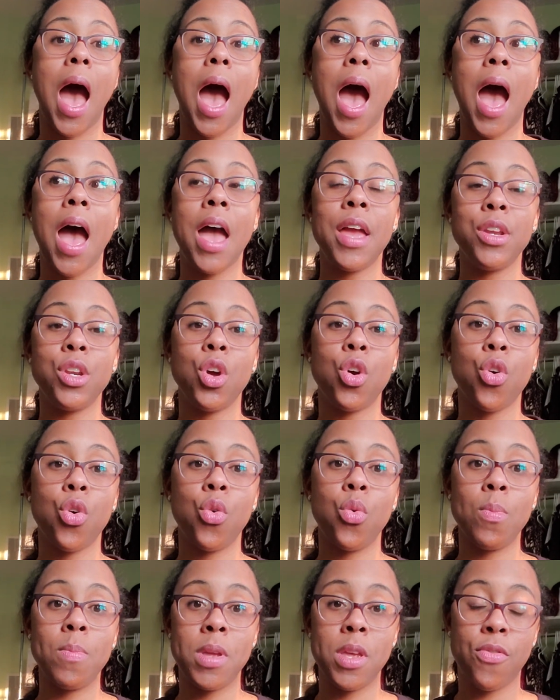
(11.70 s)
I
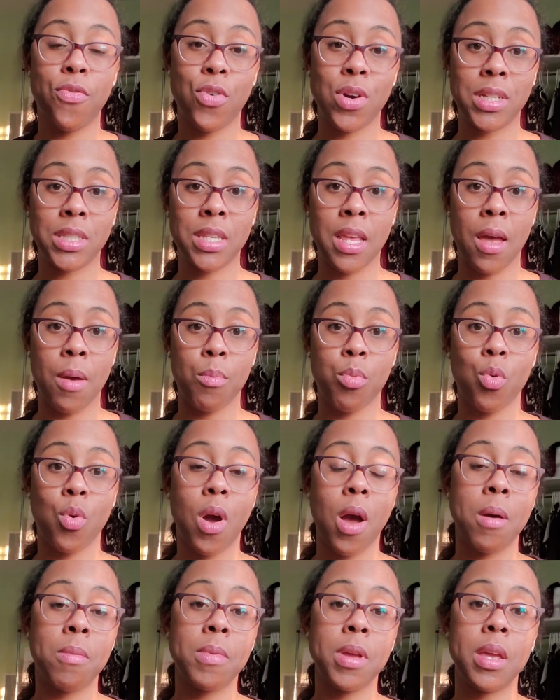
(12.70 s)
know me, for
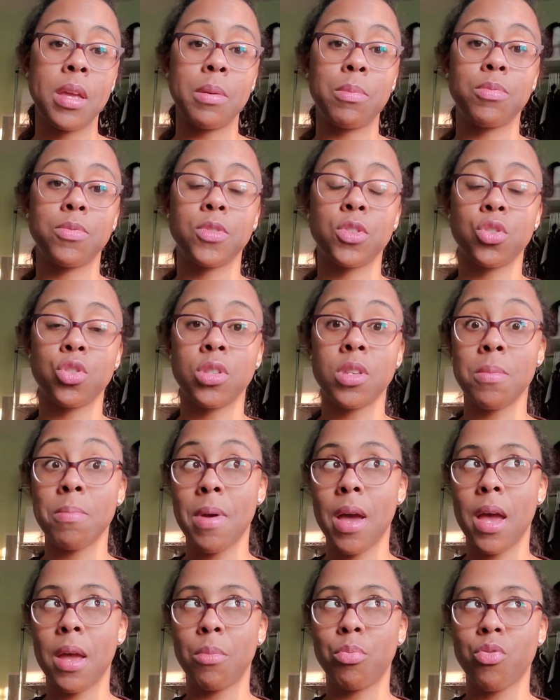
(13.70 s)
example, I'm a
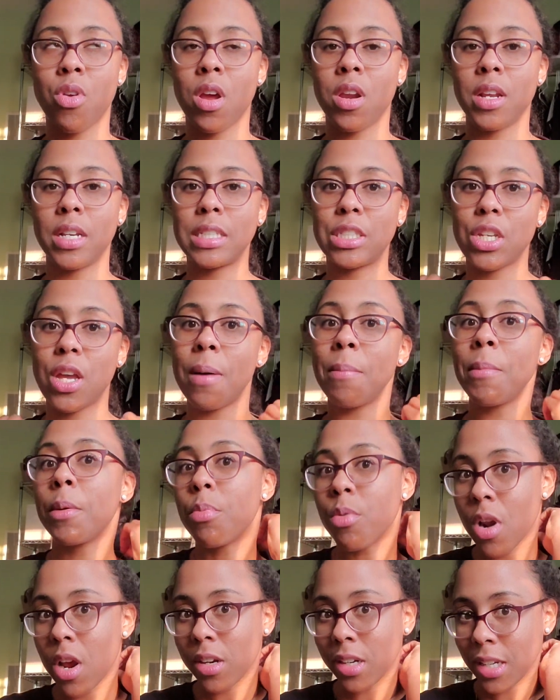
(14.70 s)
semi-product, I'm a
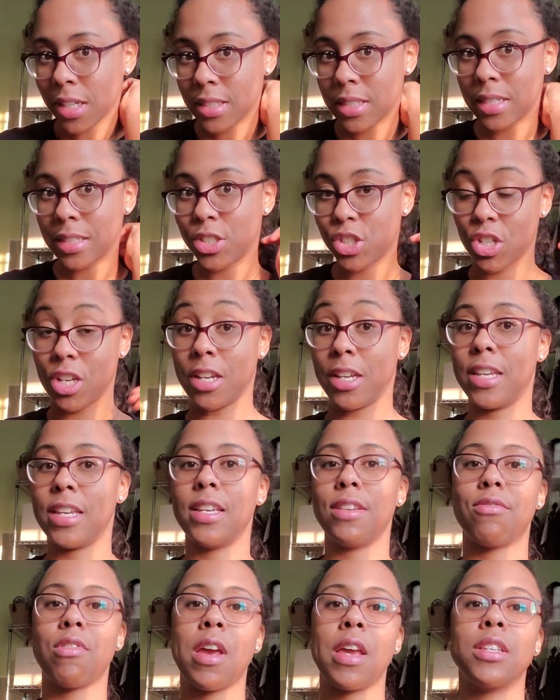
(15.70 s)
product
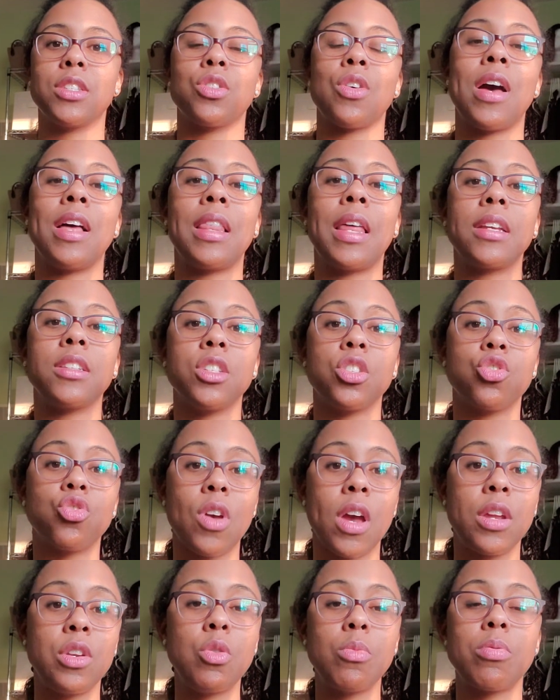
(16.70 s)
junkie, right? So I like to
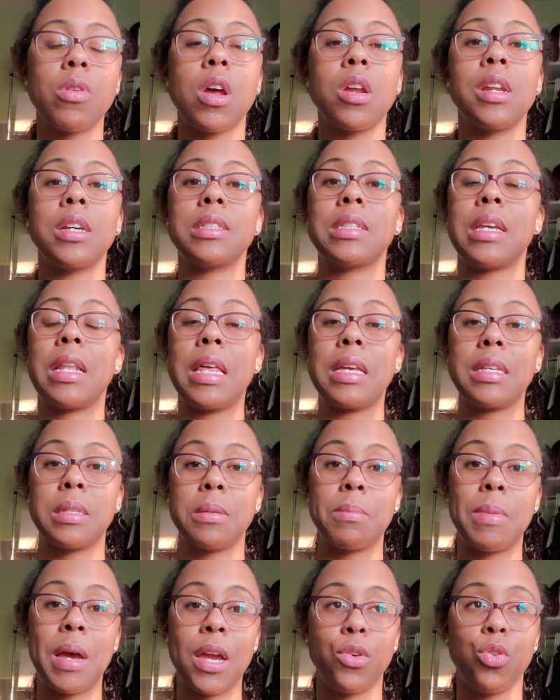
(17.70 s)
try new products, I like
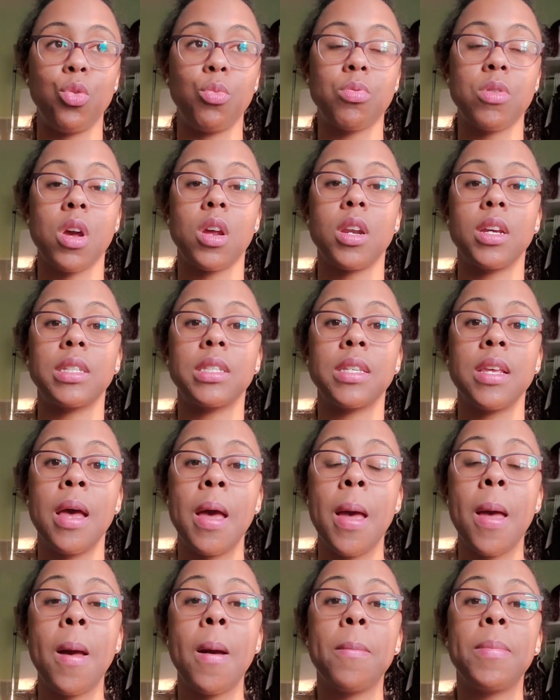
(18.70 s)
to buy new products.
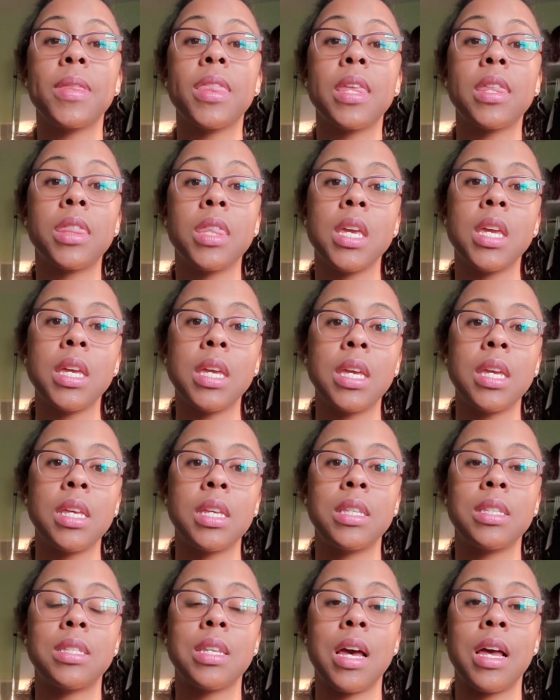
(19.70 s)
But the thing
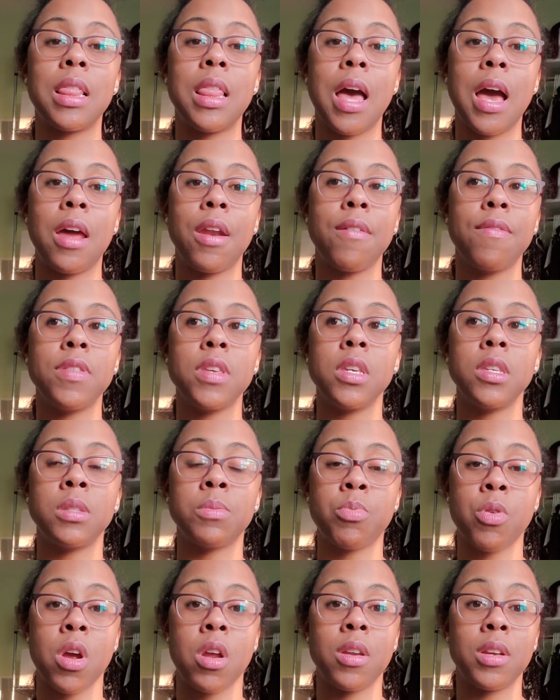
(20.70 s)
is, a lot of these
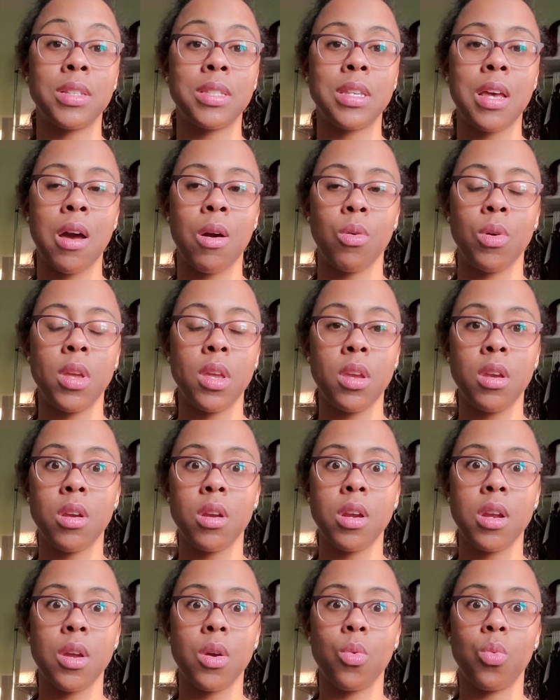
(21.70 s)
products out
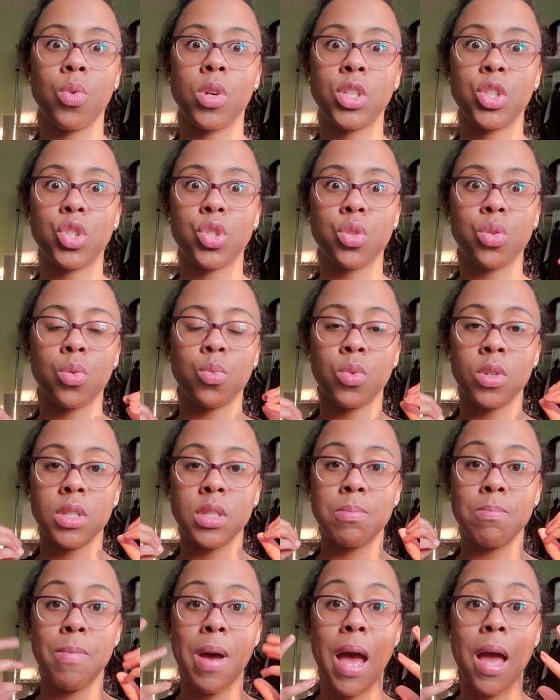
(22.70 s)
here, which
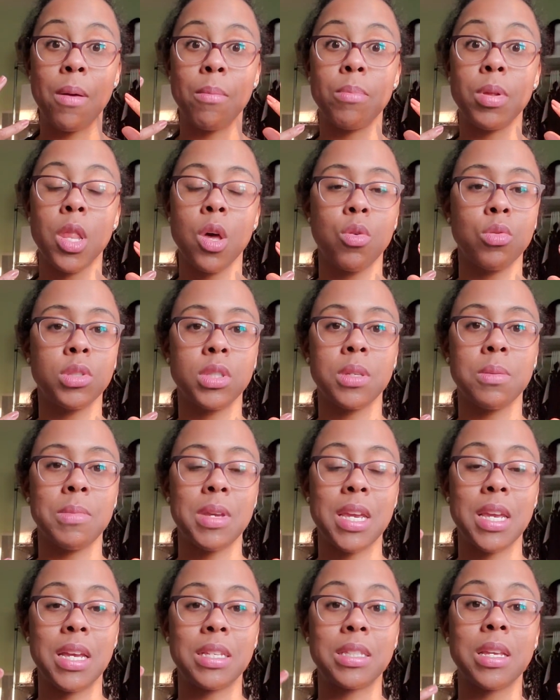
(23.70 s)
was mind-blowing to
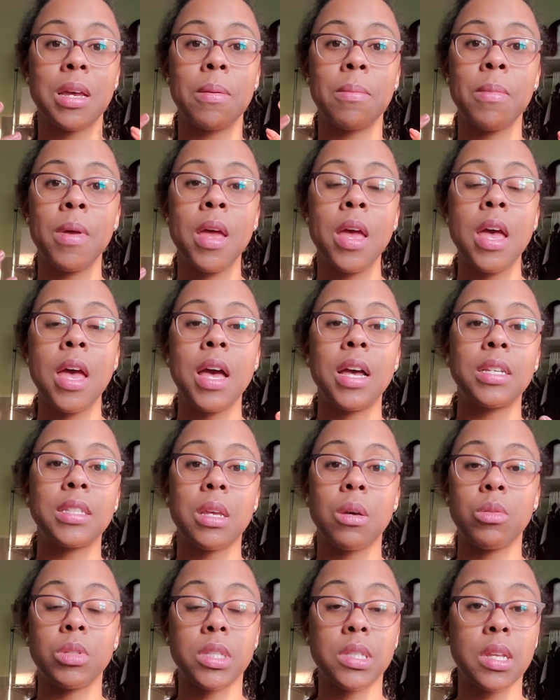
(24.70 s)
me as I
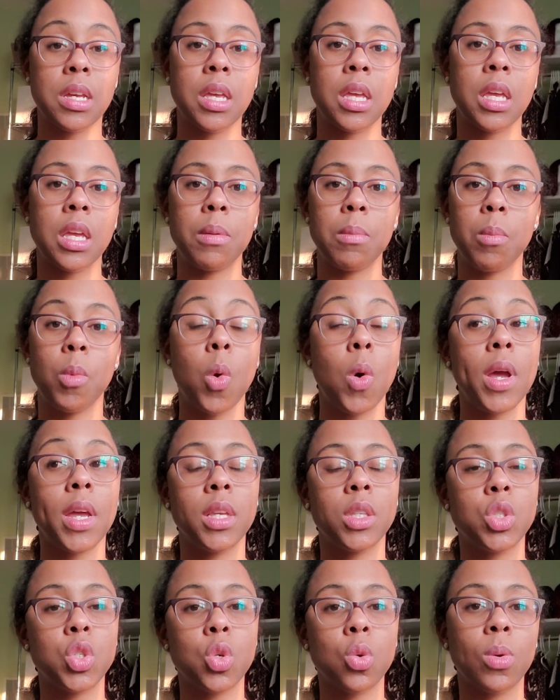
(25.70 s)
was looking more
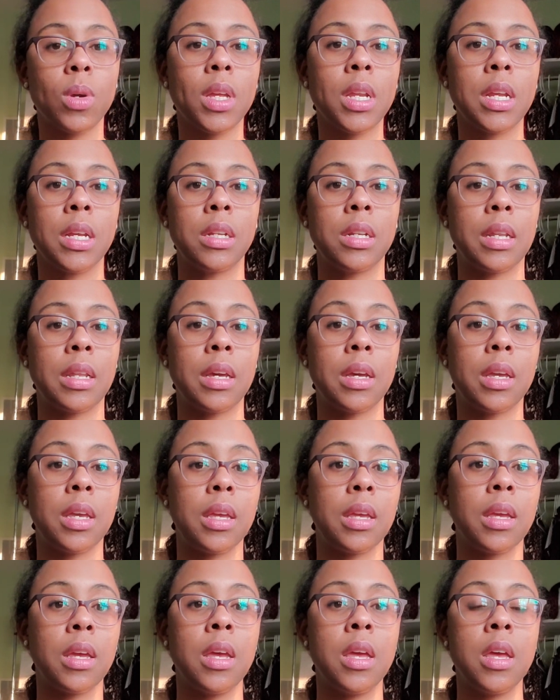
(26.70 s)
into it and
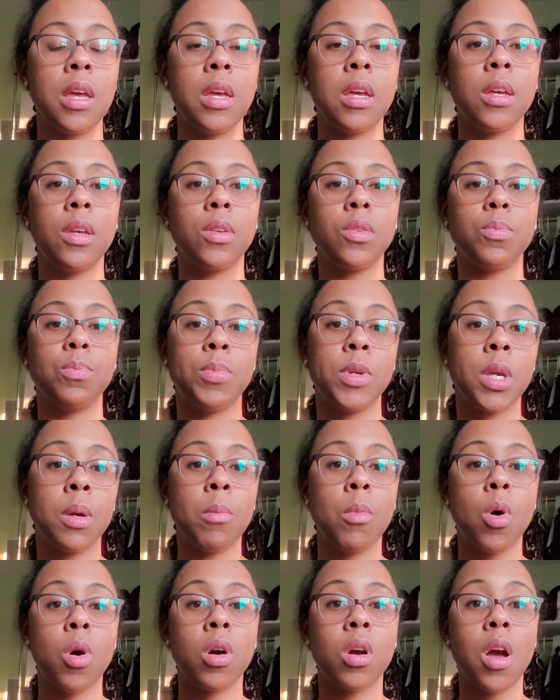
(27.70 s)
looking, being
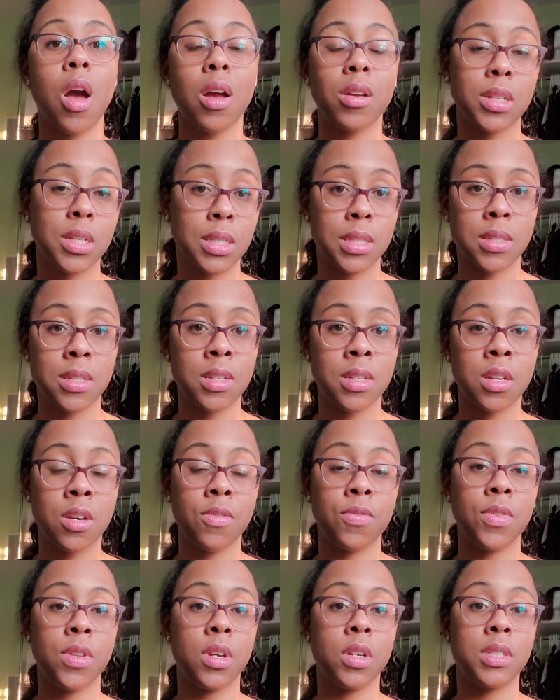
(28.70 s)
more cognizant
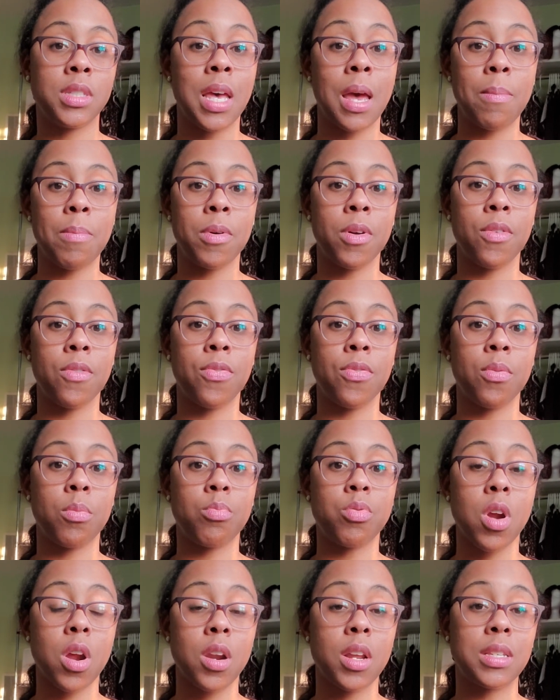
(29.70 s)
of the type of
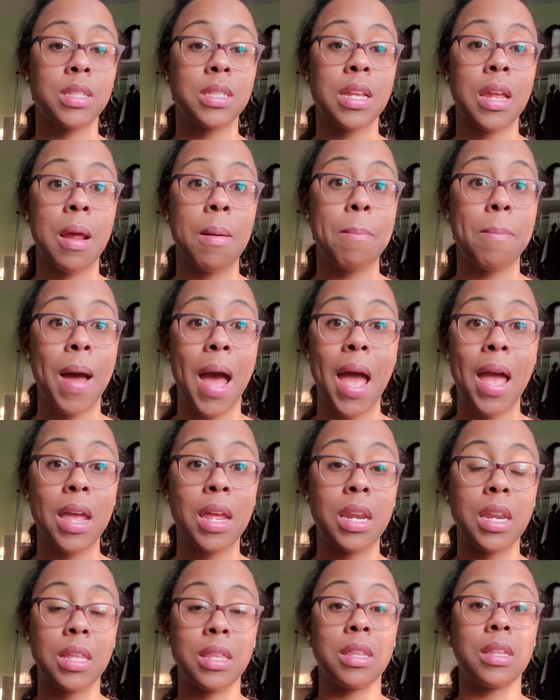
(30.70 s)
products that I'm
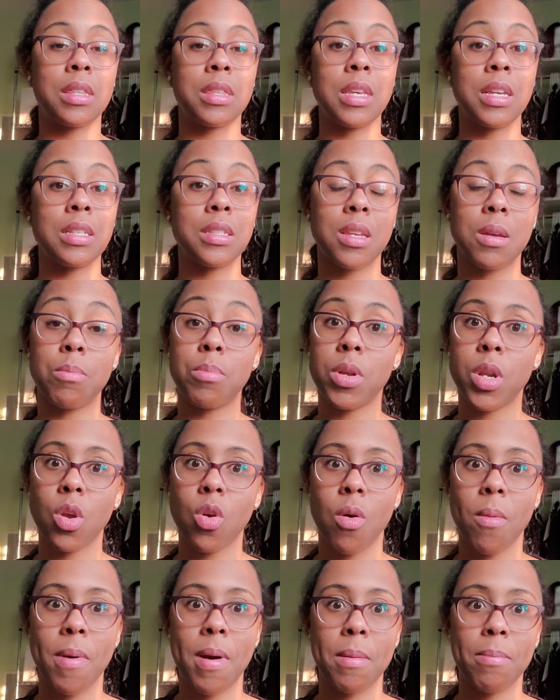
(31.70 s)
buying and the things I'm
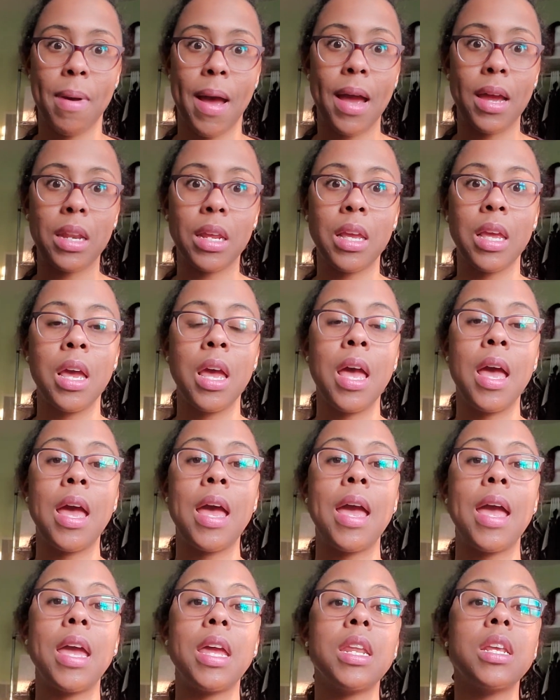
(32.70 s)
putting on my body,
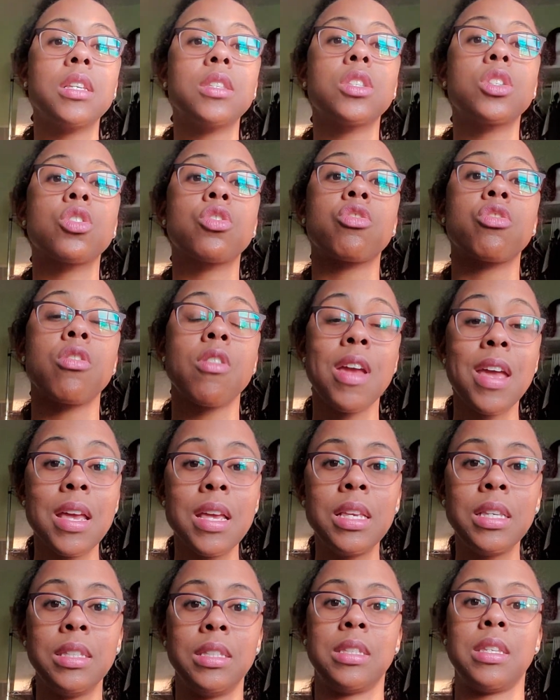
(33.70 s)
it is
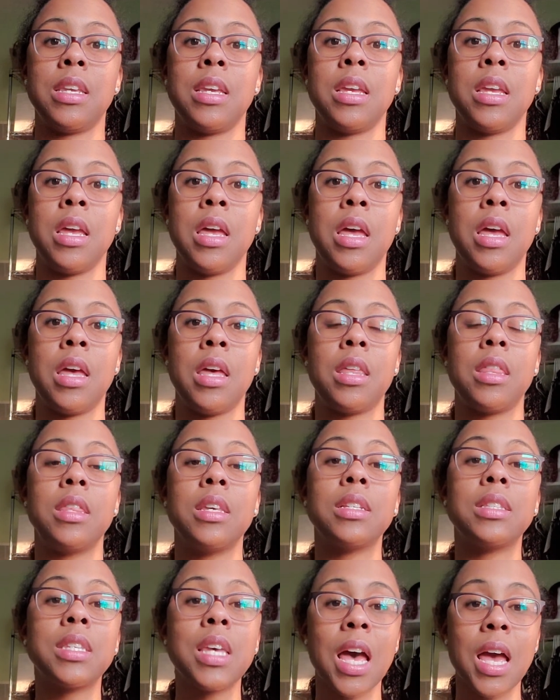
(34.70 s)
crazy
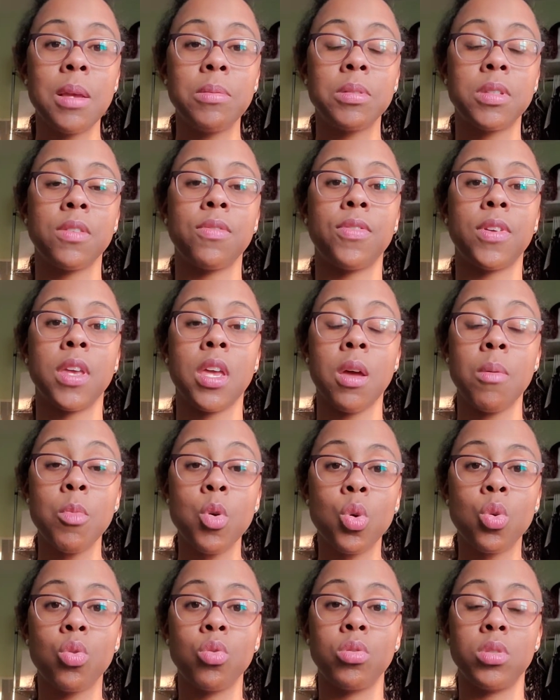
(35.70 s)
the types of
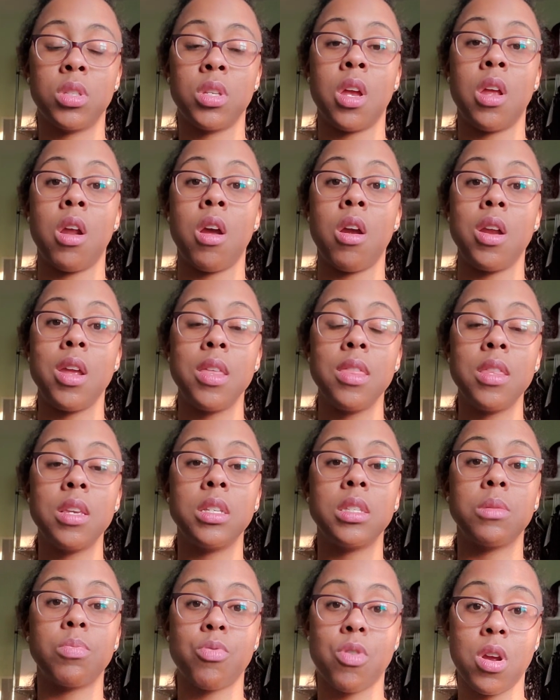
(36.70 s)
chemicals that are in
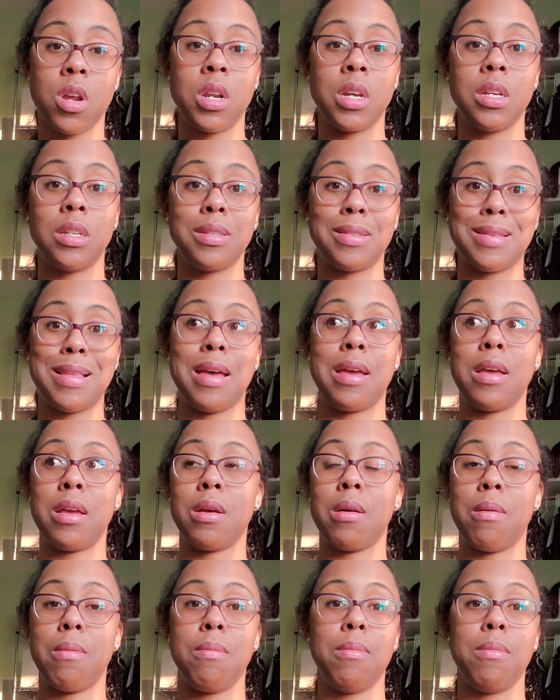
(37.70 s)
these products, like